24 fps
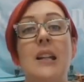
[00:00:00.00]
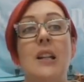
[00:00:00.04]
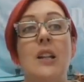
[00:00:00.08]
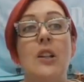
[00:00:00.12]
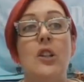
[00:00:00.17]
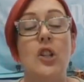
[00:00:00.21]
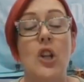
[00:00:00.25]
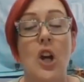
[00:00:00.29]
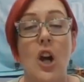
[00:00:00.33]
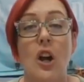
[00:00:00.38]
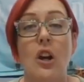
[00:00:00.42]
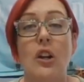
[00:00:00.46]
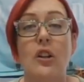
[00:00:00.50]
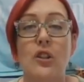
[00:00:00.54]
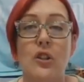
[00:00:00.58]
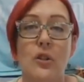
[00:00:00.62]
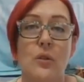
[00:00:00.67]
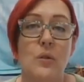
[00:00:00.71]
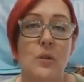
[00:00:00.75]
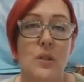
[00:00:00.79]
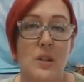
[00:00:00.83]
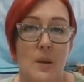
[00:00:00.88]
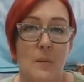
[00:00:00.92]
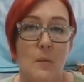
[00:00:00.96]
Talk
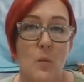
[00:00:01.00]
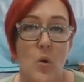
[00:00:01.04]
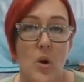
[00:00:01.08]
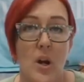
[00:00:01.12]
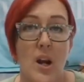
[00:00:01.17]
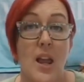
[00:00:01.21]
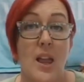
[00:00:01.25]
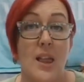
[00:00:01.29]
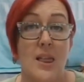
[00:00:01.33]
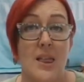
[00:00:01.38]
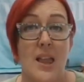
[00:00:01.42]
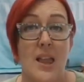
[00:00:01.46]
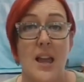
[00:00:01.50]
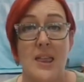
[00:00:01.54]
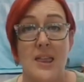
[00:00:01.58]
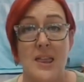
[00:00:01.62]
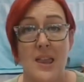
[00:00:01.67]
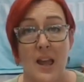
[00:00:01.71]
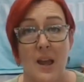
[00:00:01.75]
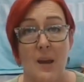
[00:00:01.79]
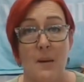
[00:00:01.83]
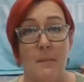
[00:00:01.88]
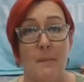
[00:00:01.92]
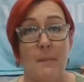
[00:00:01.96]
to someone and
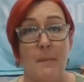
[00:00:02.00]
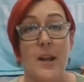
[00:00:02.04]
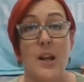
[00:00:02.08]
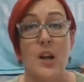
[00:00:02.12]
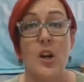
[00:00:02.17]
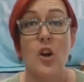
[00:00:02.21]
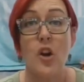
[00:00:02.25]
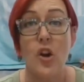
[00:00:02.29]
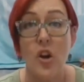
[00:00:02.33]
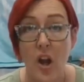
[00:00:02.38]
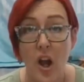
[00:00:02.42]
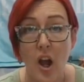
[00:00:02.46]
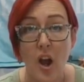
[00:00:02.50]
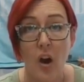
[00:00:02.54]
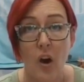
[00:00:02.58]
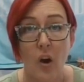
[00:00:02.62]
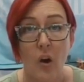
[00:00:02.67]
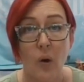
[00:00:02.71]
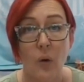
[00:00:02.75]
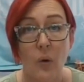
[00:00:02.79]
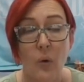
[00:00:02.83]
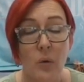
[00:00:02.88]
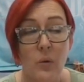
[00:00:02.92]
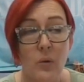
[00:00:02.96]
let them
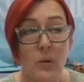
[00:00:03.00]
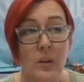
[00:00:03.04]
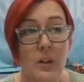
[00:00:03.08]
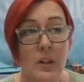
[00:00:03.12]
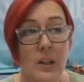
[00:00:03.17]
know.